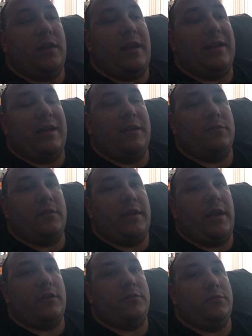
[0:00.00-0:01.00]
lot of guys with
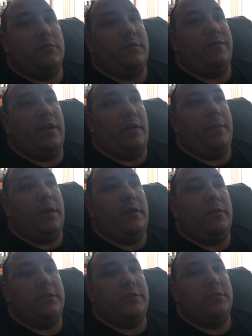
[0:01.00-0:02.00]
like actual
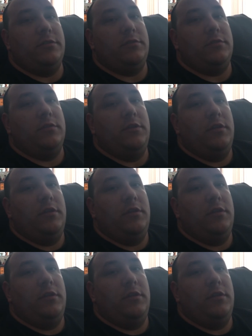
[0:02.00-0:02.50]
developmental issues,